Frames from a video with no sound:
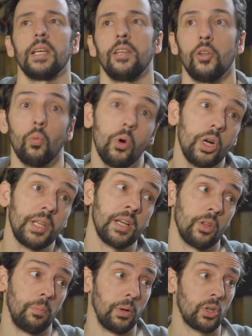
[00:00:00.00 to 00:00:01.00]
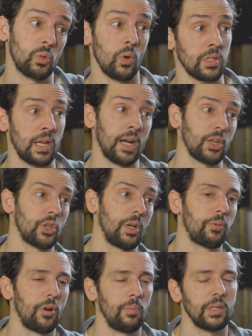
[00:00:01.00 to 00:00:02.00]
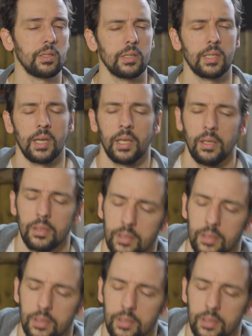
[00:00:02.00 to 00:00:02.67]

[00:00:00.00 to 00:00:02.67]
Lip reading: say that the wording on the bus wasn't actually a promise. It's like,